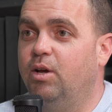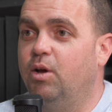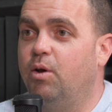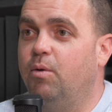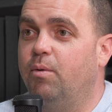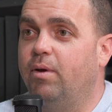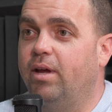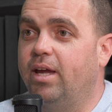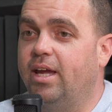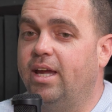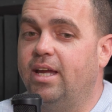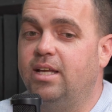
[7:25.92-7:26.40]

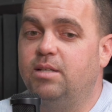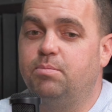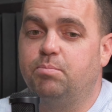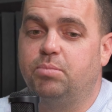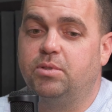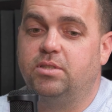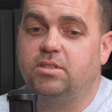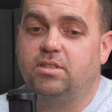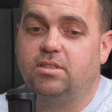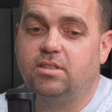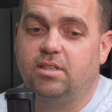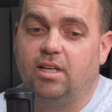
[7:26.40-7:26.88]
But
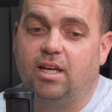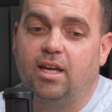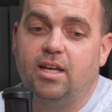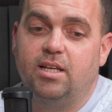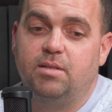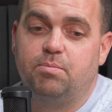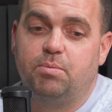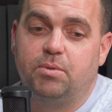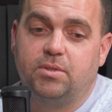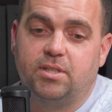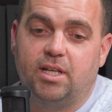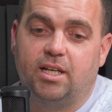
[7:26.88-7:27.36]

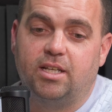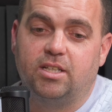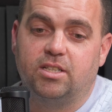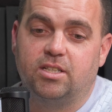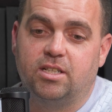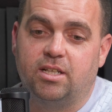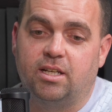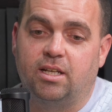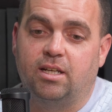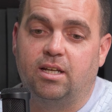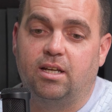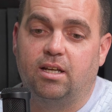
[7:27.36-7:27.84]
he's
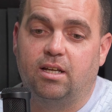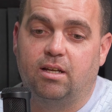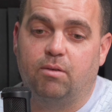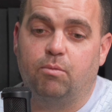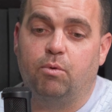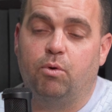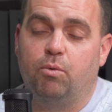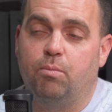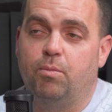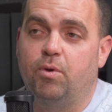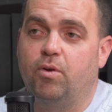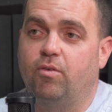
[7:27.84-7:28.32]
potentially
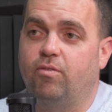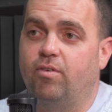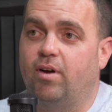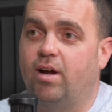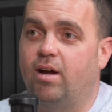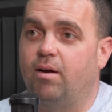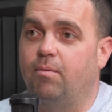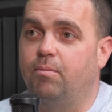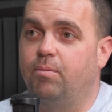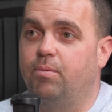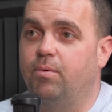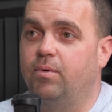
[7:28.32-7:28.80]
will move
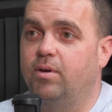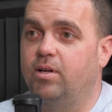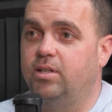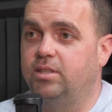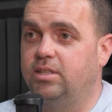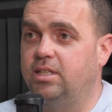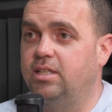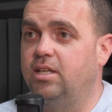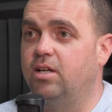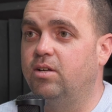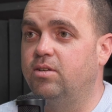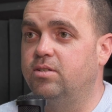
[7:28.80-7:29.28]
up because
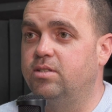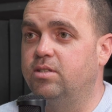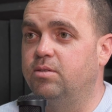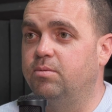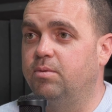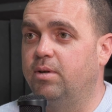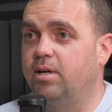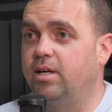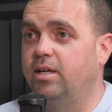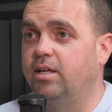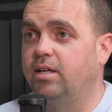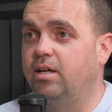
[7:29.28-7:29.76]
he knows the
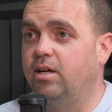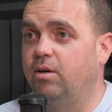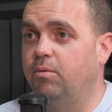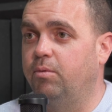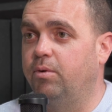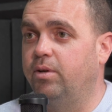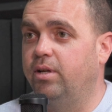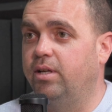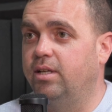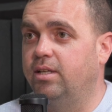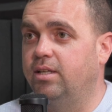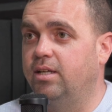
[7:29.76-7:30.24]
way I
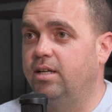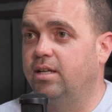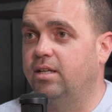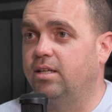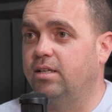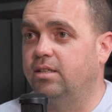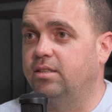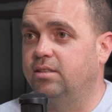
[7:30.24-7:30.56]
want it done.